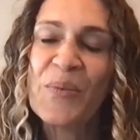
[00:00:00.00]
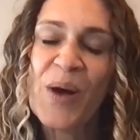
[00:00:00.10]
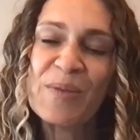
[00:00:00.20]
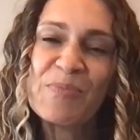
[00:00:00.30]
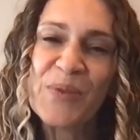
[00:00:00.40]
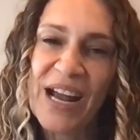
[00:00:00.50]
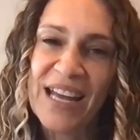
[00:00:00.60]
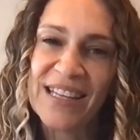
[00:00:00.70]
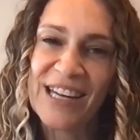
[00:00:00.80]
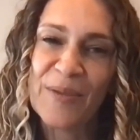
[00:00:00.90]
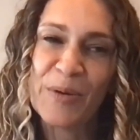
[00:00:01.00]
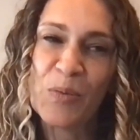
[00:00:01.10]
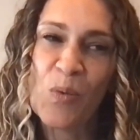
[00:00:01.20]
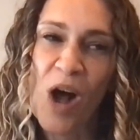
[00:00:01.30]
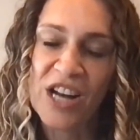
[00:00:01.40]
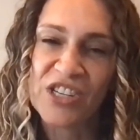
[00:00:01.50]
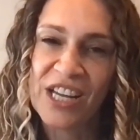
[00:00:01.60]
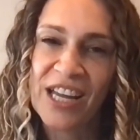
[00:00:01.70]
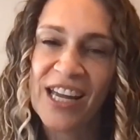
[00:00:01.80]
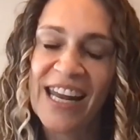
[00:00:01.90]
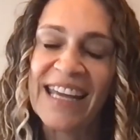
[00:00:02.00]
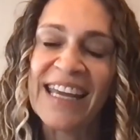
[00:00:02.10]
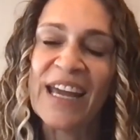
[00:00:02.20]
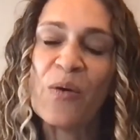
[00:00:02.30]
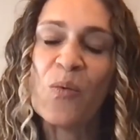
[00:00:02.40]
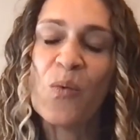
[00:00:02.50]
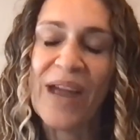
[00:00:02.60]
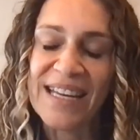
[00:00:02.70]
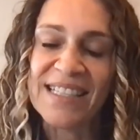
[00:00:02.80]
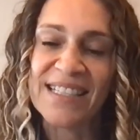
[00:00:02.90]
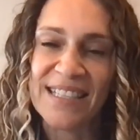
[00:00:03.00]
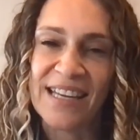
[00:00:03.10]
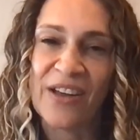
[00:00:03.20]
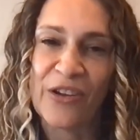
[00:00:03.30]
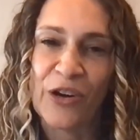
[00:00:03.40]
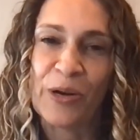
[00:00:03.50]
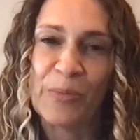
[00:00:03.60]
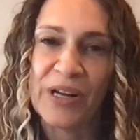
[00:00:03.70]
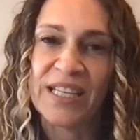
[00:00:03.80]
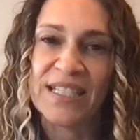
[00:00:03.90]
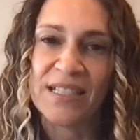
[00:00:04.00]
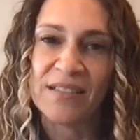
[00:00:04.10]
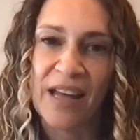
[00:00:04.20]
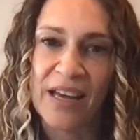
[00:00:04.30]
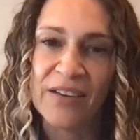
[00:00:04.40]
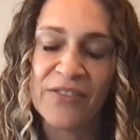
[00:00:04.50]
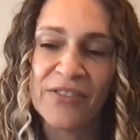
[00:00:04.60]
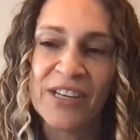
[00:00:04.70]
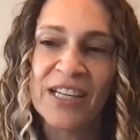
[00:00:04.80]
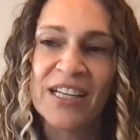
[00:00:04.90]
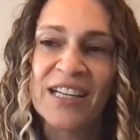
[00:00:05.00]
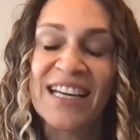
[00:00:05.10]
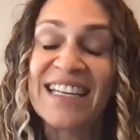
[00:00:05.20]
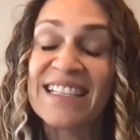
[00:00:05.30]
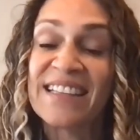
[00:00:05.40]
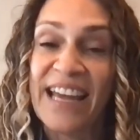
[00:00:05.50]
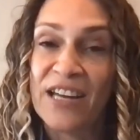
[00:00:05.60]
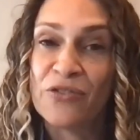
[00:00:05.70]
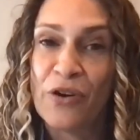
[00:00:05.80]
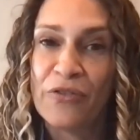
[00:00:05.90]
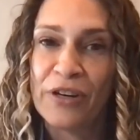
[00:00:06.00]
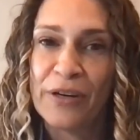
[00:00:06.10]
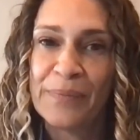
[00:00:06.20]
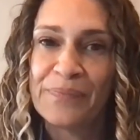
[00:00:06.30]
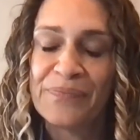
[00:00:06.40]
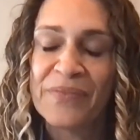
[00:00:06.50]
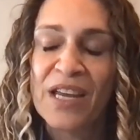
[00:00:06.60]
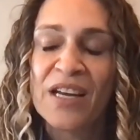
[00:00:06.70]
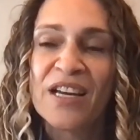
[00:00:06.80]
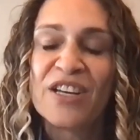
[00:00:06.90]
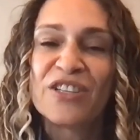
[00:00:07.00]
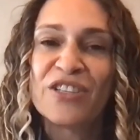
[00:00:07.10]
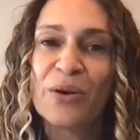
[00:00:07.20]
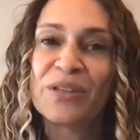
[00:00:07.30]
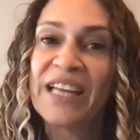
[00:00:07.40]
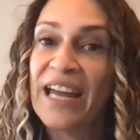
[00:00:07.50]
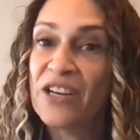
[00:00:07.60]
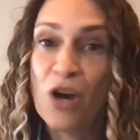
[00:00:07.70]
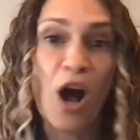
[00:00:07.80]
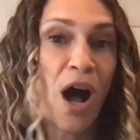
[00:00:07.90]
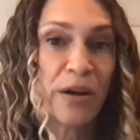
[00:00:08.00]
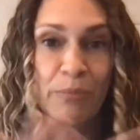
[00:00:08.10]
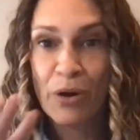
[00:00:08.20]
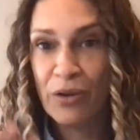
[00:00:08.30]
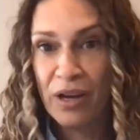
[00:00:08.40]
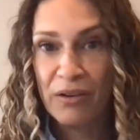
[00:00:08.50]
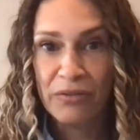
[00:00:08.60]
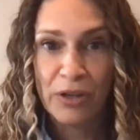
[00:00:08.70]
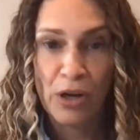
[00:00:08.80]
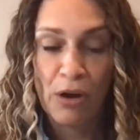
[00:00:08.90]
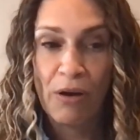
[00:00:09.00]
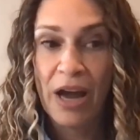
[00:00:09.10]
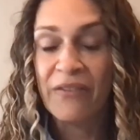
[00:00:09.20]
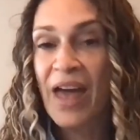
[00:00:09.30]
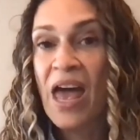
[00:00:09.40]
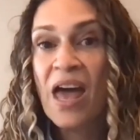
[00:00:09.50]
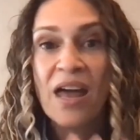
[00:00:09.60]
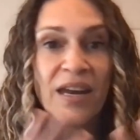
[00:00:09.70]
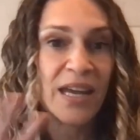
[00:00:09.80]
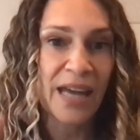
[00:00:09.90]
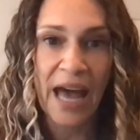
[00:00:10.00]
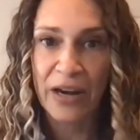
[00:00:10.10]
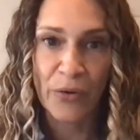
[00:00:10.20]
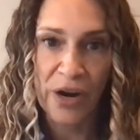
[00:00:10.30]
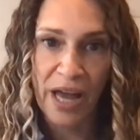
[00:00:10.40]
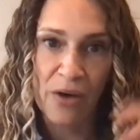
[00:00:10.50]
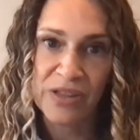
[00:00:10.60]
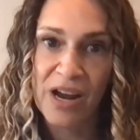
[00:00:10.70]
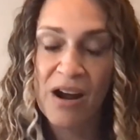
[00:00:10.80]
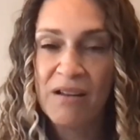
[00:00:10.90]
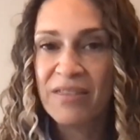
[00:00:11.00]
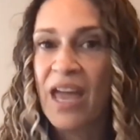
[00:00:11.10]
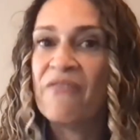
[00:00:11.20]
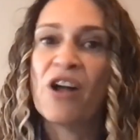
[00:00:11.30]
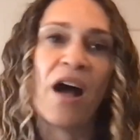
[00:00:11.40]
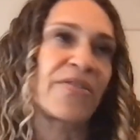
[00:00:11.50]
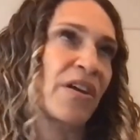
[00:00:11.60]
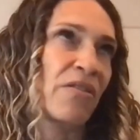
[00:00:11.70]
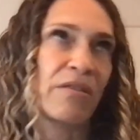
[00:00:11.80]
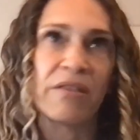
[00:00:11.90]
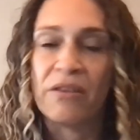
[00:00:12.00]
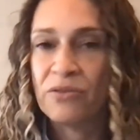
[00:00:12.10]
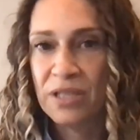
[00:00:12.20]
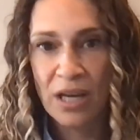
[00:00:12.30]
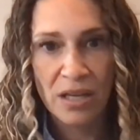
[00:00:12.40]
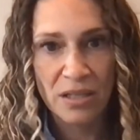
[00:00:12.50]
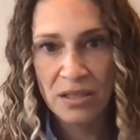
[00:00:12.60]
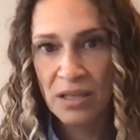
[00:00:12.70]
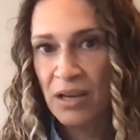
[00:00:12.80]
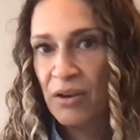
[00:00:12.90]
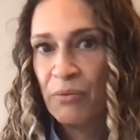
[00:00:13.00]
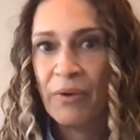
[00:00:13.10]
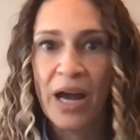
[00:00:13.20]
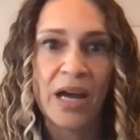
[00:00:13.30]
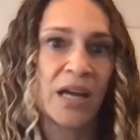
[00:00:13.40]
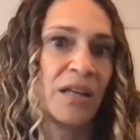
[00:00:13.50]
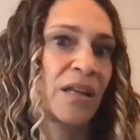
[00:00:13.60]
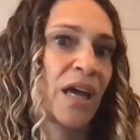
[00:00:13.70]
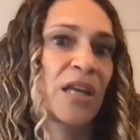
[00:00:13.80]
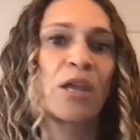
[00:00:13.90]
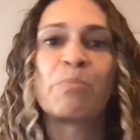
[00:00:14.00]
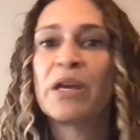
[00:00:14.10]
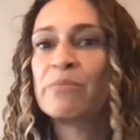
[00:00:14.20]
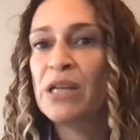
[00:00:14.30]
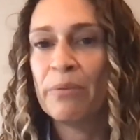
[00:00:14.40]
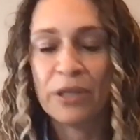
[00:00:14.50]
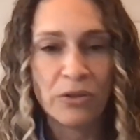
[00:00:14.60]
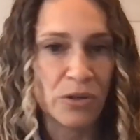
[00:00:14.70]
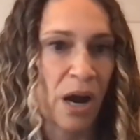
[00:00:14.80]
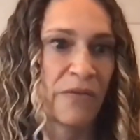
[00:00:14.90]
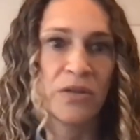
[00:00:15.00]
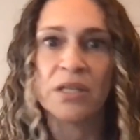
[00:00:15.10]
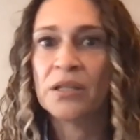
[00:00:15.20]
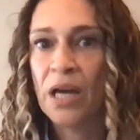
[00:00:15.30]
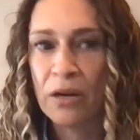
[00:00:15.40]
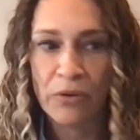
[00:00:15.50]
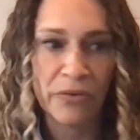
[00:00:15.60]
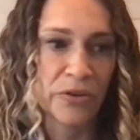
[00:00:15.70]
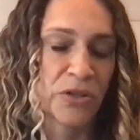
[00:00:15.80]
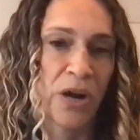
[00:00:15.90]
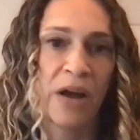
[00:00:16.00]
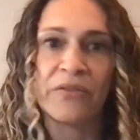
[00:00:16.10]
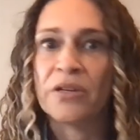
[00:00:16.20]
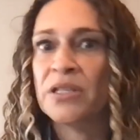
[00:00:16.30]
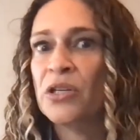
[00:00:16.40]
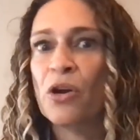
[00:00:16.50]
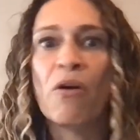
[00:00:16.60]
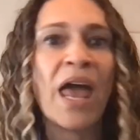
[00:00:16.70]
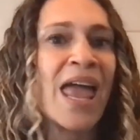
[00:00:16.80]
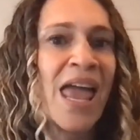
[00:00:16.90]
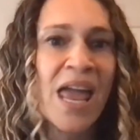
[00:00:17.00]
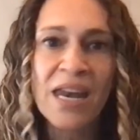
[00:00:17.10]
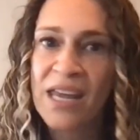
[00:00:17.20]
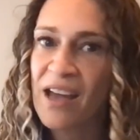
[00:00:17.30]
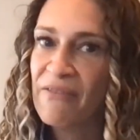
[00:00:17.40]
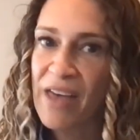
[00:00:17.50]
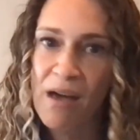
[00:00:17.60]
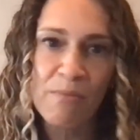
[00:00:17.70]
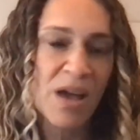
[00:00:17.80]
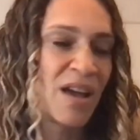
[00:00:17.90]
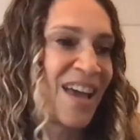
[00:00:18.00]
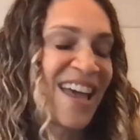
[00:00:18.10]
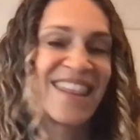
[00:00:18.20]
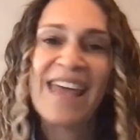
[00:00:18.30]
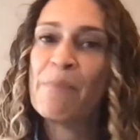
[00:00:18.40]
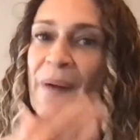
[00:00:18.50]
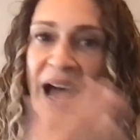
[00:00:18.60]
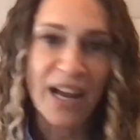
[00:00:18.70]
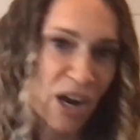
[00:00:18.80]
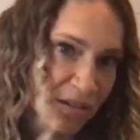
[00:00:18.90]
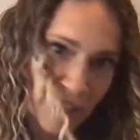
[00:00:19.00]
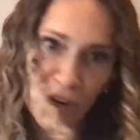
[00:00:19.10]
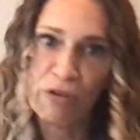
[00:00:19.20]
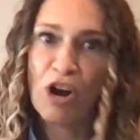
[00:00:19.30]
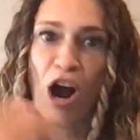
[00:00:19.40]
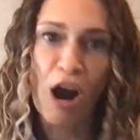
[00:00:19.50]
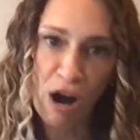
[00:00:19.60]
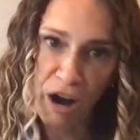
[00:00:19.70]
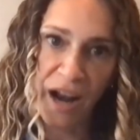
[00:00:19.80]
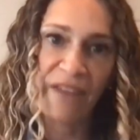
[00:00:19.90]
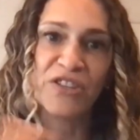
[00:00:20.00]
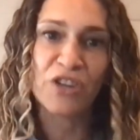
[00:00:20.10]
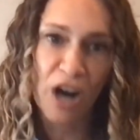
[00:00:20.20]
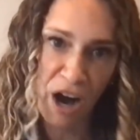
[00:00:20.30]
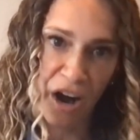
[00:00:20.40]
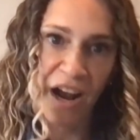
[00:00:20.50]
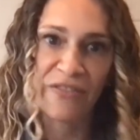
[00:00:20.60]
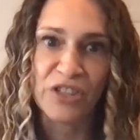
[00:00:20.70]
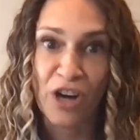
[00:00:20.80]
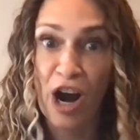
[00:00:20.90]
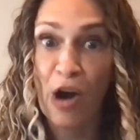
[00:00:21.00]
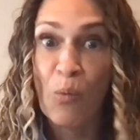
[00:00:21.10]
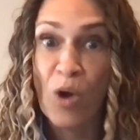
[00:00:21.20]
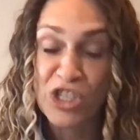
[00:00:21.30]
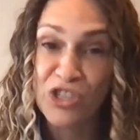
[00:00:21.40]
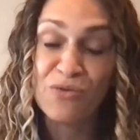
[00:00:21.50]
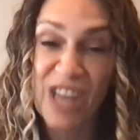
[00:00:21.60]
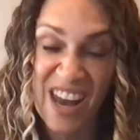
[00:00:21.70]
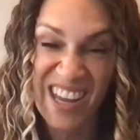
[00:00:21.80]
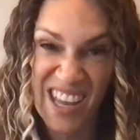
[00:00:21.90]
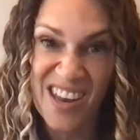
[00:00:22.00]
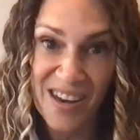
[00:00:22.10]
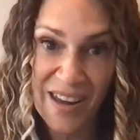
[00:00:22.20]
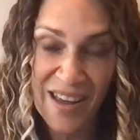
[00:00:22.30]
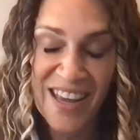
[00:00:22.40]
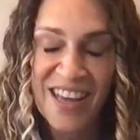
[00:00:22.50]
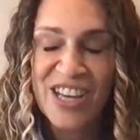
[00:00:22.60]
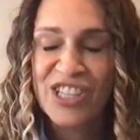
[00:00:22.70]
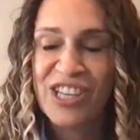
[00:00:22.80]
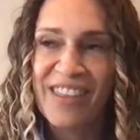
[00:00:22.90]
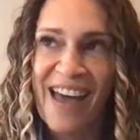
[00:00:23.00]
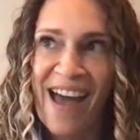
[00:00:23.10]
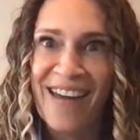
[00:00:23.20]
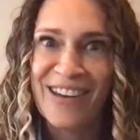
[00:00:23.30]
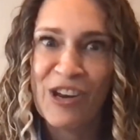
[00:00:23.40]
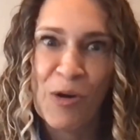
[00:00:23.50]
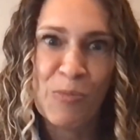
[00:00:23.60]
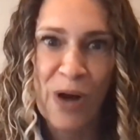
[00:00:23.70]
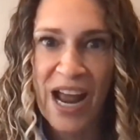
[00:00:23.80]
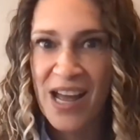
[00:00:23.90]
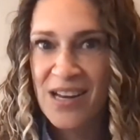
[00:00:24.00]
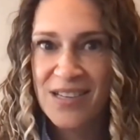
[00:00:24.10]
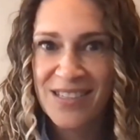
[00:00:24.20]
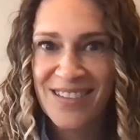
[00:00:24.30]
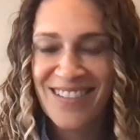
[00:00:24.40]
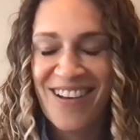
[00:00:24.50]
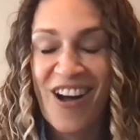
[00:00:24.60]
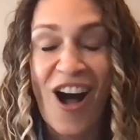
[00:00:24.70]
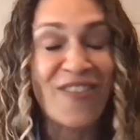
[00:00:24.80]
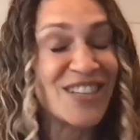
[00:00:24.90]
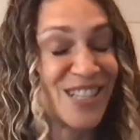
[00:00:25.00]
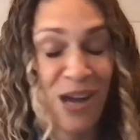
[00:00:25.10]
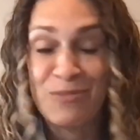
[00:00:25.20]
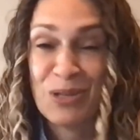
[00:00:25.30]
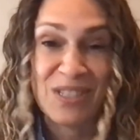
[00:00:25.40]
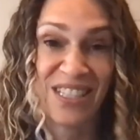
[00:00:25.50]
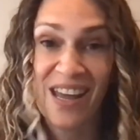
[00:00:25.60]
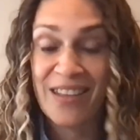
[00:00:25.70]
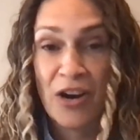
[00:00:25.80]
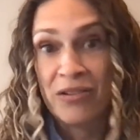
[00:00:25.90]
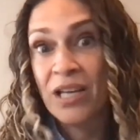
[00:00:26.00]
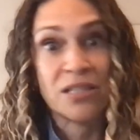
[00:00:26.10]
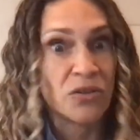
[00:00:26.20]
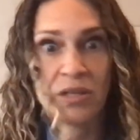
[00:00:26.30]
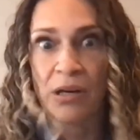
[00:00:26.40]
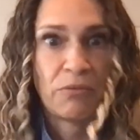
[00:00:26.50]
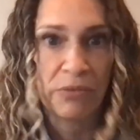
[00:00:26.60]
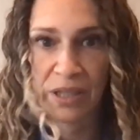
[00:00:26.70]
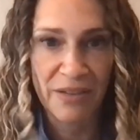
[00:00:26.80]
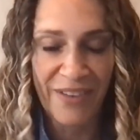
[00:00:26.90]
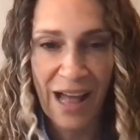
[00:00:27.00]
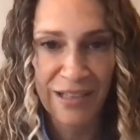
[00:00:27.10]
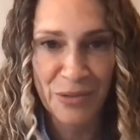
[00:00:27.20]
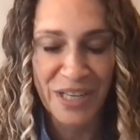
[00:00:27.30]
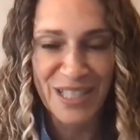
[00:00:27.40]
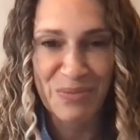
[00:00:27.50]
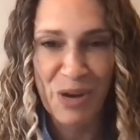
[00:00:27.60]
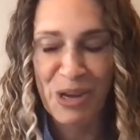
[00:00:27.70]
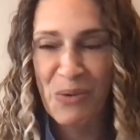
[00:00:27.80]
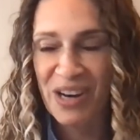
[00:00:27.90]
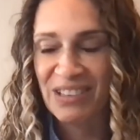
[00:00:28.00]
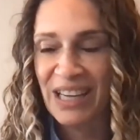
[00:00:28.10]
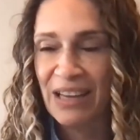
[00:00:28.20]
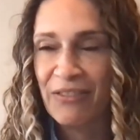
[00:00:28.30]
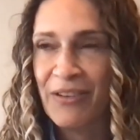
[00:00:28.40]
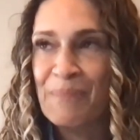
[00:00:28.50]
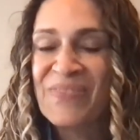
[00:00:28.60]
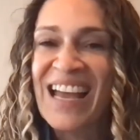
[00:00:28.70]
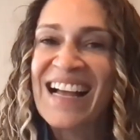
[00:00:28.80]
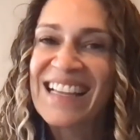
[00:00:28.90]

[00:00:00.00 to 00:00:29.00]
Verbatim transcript: So, one brand that I've been watching, and I can't wait to see how they're going to bring this to life, is Land Rover. So land automotive, you know, out of any category out there, they've got their enthusiasts, right? Like the BMW drivers, the Land Rover drivers, you know, any of them, they buy, you know, car after car after car. Once you get in to that, you know, brand, oftentimes you stay there unless there's like a really valid reason why you want to leave.